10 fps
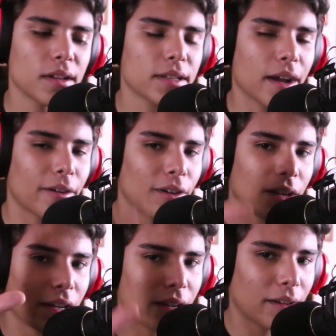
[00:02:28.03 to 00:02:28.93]
Now,
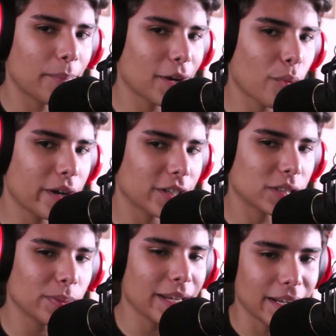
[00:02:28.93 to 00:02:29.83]
a better way to
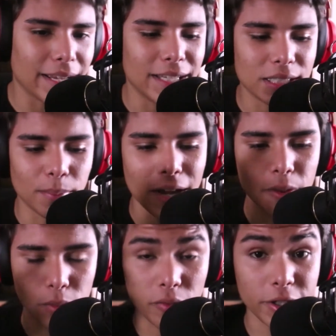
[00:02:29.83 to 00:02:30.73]
explain it is by
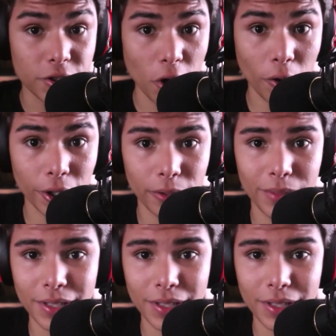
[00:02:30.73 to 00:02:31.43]
the movie Joker,